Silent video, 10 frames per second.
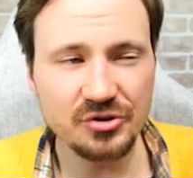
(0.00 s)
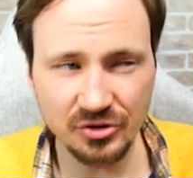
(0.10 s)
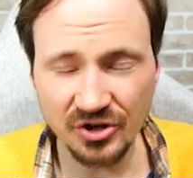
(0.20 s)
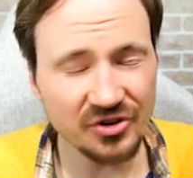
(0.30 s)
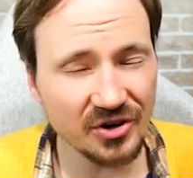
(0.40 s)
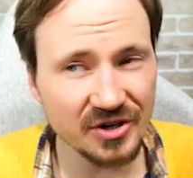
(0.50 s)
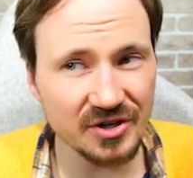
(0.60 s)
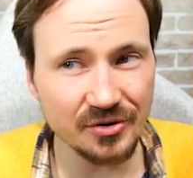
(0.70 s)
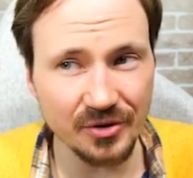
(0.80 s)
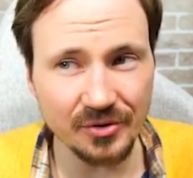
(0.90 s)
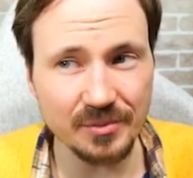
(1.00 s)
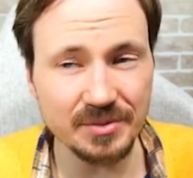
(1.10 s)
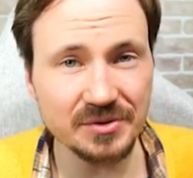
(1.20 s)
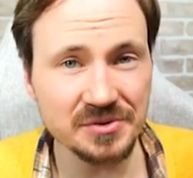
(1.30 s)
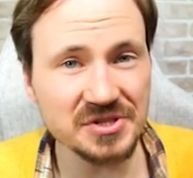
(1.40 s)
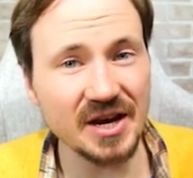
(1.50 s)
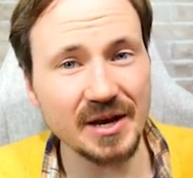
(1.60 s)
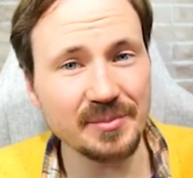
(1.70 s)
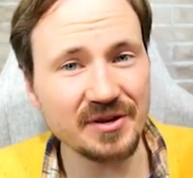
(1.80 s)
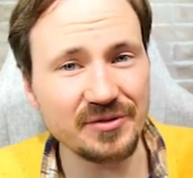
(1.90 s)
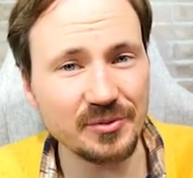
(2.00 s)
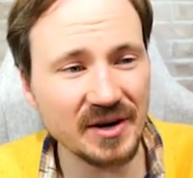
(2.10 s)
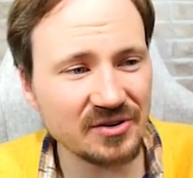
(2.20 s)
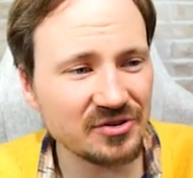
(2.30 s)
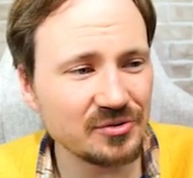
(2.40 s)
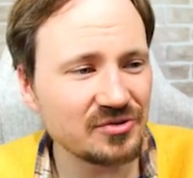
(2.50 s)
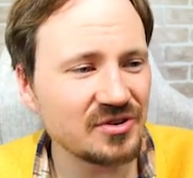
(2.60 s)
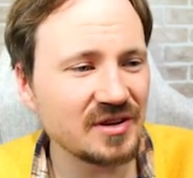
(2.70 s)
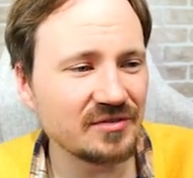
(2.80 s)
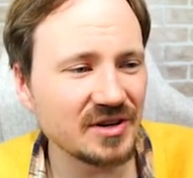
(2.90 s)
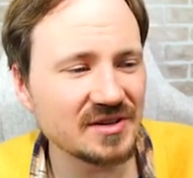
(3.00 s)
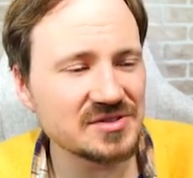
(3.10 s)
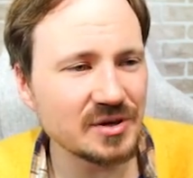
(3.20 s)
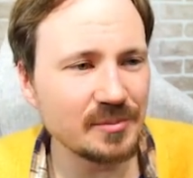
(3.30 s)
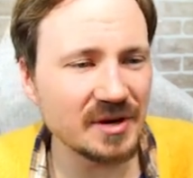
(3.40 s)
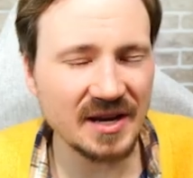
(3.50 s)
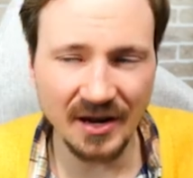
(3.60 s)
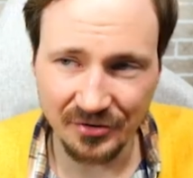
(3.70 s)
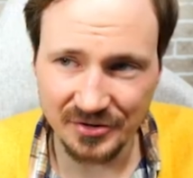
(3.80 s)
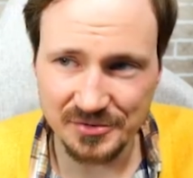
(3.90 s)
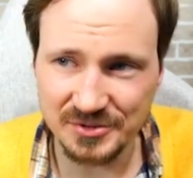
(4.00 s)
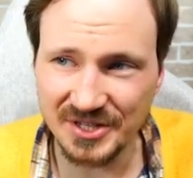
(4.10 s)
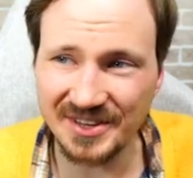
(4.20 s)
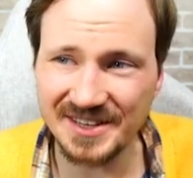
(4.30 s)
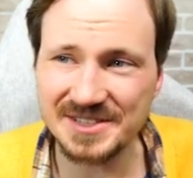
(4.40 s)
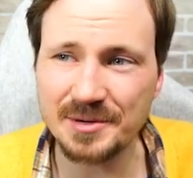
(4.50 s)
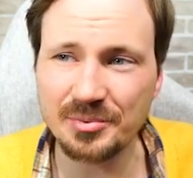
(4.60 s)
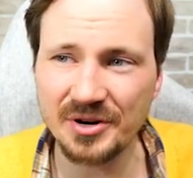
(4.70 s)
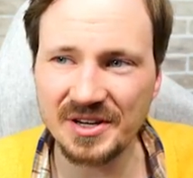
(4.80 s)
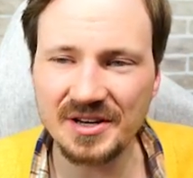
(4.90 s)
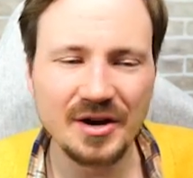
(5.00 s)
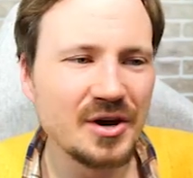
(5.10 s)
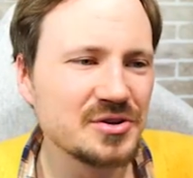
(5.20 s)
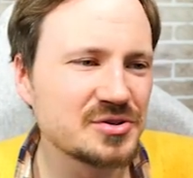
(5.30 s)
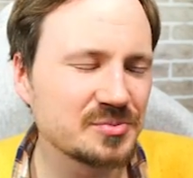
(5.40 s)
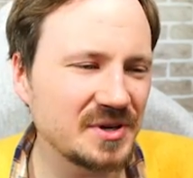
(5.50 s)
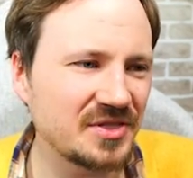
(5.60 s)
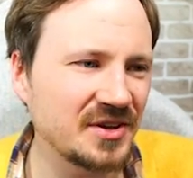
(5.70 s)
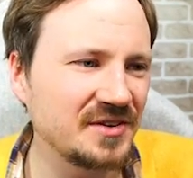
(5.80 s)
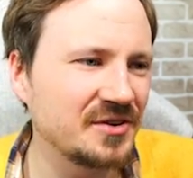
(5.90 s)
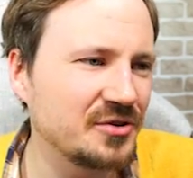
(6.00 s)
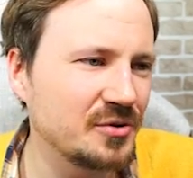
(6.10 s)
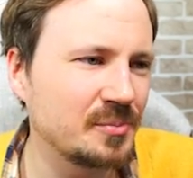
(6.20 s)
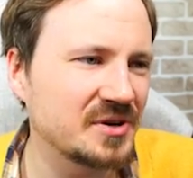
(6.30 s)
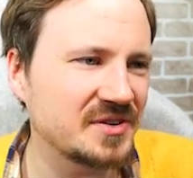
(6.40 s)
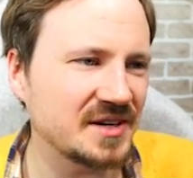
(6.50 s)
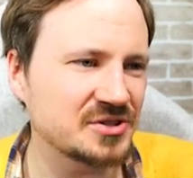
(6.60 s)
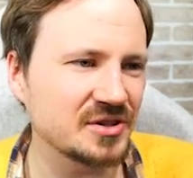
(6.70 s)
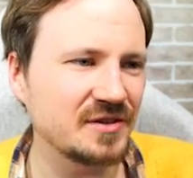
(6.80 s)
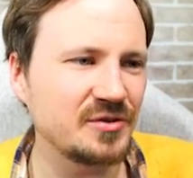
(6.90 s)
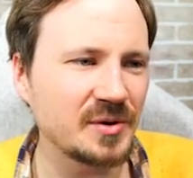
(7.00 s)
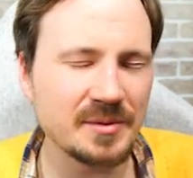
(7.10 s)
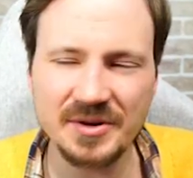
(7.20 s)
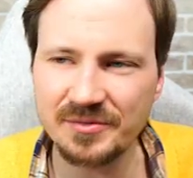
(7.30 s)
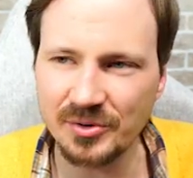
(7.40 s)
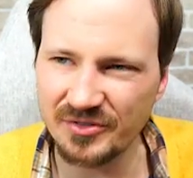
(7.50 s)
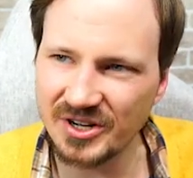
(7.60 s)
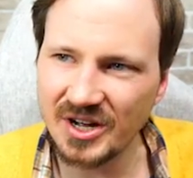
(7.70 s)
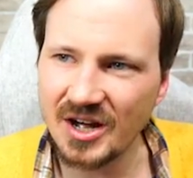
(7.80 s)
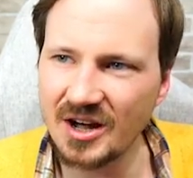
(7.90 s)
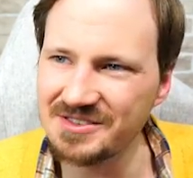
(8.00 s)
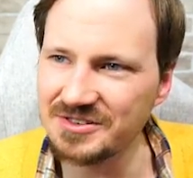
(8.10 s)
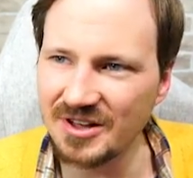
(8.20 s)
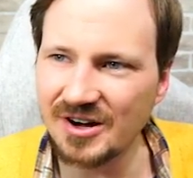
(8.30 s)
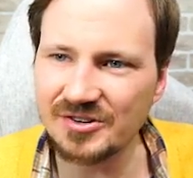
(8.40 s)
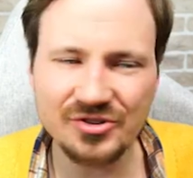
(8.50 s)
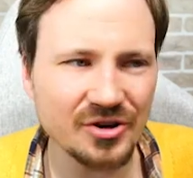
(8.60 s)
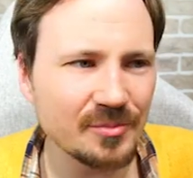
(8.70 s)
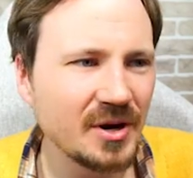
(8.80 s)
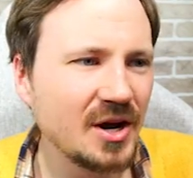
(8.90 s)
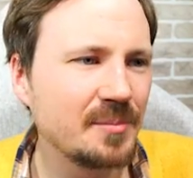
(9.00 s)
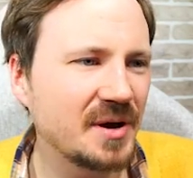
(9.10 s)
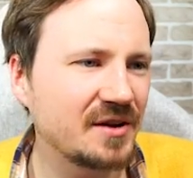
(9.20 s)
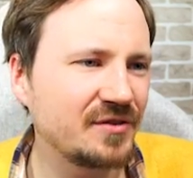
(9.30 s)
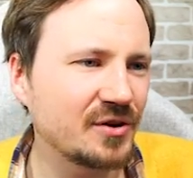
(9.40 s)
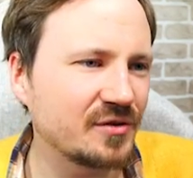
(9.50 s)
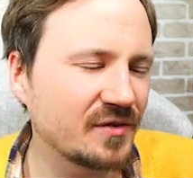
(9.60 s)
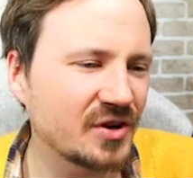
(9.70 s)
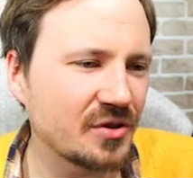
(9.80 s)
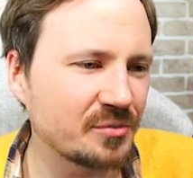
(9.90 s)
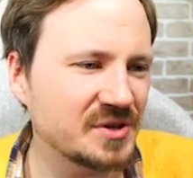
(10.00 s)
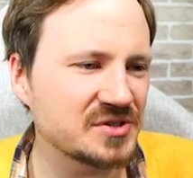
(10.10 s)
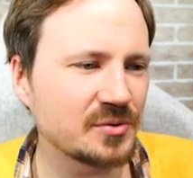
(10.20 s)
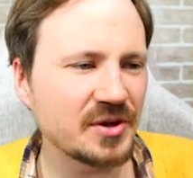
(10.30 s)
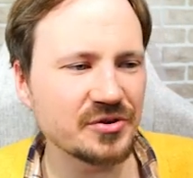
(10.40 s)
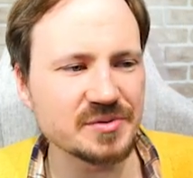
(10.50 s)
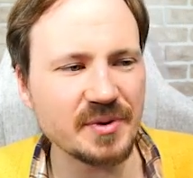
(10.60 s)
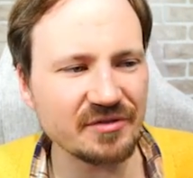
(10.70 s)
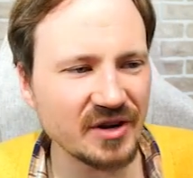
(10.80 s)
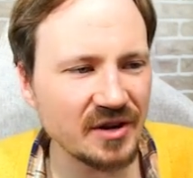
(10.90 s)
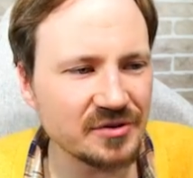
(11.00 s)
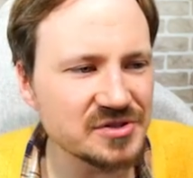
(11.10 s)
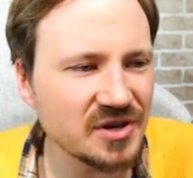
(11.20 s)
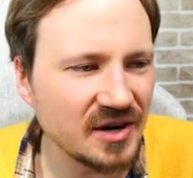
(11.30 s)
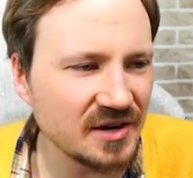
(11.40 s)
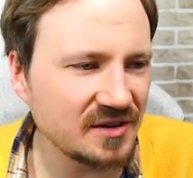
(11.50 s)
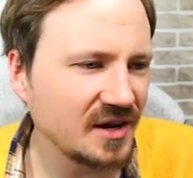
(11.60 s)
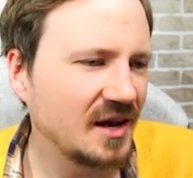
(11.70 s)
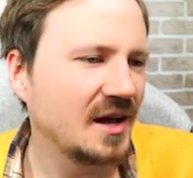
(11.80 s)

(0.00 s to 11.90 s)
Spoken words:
You could target your own blue slime if you wanted to give it some counters, which I think is a pretty sweet thing to do potentially if you want a bit of more of a long-term benefit, or if you have another reason to want those buff counters on it.